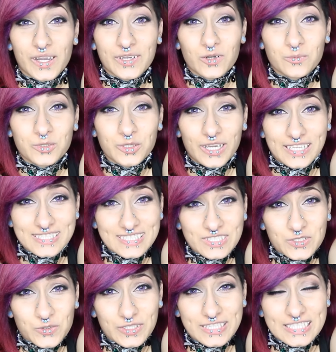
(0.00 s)
hope you guys
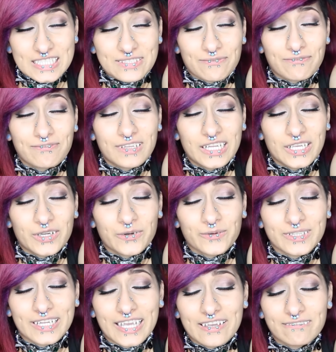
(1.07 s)
enjoyed this video
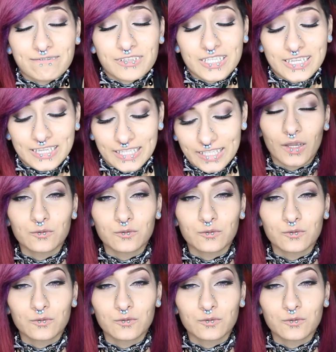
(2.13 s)
and everything.